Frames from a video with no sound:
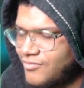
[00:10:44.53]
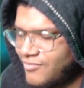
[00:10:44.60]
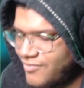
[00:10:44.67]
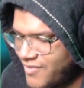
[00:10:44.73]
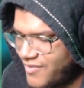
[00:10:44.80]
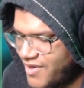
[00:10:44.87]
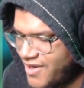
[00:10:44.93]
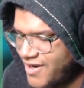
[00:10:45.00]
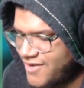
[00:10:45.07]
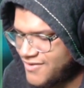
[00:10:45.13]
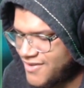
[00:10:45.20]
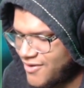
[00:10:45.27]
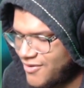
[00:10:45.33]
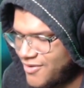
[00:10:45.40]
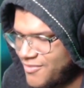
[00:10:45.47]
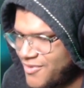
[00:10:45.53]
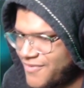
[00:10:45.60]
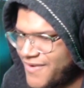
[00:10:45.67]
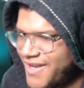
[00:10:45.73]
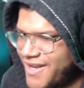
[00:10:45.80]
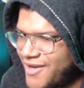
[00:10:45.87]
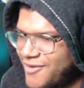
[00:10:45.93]
Yeah, that was the only move
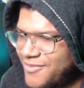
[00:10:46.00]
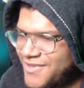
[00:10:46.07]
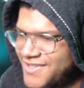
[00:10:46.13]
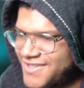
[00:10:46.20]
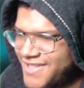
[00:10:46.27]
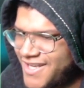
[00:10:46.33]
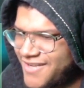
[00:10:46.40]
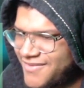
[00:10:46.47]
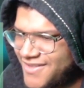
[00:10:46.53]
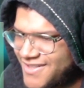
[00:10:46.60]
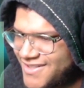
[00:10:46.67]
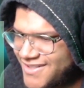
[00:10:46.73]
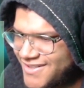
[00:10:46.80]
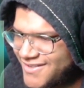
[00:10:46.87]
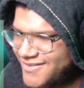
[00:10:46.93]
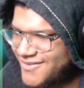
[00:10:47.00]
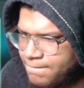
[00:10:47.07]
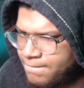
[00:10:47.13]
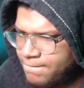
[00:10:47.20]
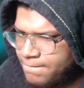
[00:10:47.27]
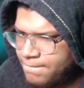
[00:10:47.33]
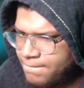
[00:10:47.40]
that helped and saved us.
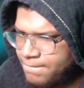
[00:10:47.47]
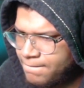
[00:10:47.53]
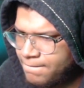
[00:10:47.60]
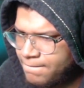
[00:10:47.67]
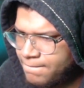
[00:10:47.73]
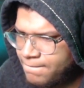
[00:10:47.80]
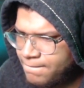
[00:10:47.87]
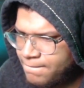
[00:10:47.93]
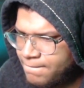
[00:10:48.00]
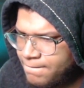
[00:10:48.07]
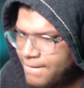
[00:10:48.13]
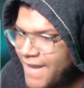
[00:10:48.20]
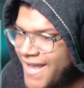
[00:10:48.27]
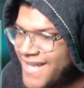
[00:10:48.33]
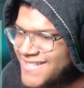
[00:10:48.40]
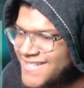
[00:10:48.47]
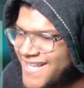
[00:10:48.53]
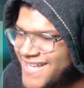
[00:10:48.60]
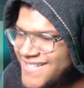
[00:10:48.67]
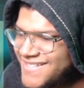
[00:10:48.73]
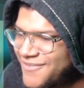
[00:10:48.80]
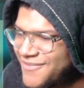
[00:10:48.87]

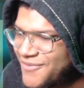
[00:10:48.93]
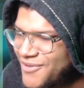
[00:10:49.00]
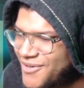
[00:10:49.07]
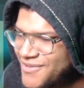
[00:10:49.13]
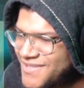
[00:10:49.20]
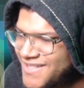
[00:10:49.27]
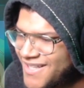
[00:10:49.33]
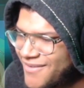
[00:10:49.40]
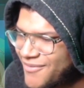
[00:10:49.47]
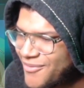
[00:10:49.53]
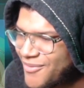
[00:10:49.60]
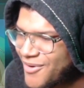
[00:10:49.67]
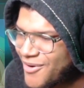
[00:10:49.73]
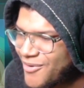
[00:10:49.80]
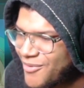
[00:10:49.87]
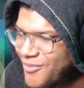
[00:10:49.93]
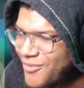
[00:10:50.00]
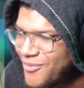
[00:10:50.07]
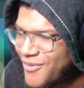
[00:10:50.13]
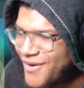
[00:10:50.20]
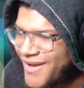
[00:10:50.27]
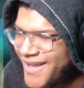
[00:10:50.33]
SS difficulty level world.
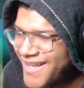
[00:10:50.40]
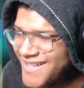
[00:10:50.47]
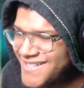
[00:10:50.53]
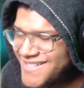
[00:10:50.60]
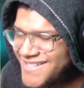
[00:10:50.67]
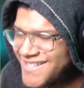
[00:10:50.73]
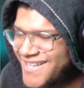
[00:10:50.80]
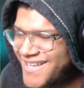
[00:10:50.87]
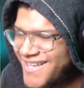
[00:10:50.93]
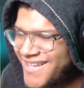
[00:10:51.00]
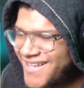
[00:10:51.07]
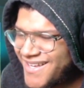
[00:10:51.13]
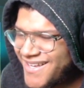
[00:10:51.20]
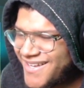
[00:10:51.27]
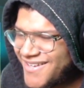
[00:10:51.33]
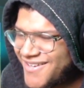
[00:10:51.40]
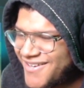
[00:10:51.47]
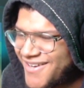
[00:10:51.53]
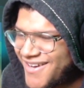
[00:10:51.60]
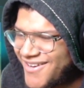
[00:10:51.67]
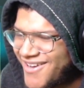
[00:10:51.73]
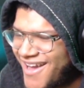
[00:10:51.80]
What?
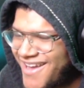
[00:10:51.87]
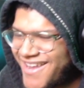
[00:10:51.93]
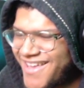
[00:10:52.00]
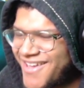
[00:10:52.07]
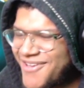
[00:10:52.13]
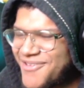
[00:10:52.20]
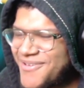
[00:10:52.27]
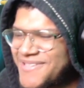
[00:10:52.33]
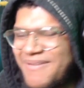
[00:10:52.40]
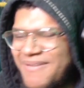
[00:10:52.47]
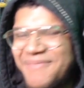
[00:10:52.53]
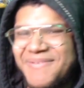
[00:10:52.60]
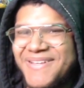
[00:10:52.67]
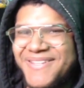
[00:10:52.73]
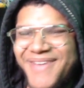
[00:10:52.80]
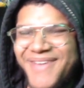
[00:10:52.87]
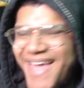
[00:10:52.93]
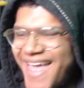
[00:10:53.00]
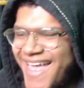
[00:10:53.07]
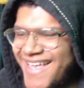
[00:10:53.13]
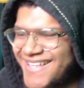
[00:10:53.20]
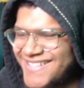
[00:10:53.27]
How the hell you expect me to do
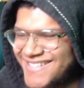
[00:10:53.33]
that?